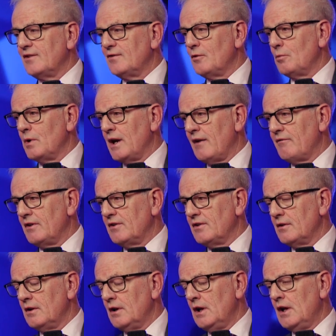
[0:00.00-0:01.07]
that we're having
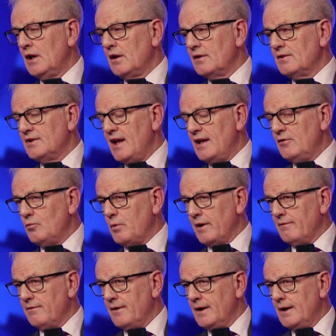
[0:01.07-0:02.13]
to contend
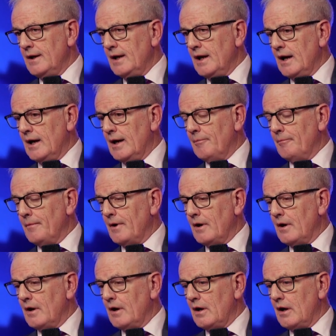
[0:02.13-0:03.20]
with. Um,
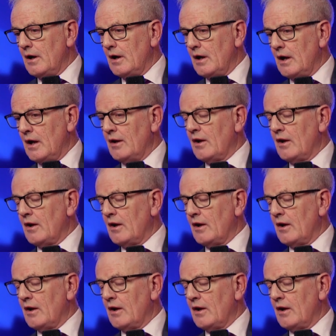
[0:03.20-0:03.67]
and